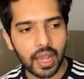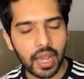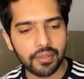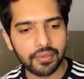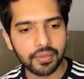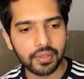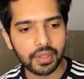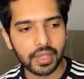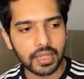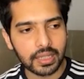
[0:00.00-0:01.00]
have
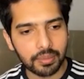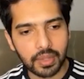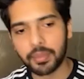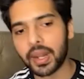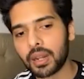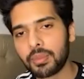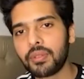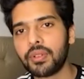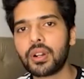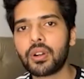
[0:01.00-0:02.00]
done some
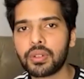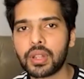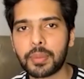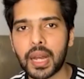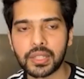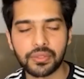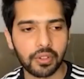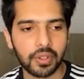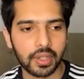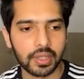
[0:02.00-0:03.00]
commendable work over the past
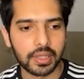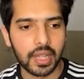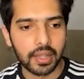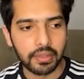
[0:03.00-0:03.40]
few years.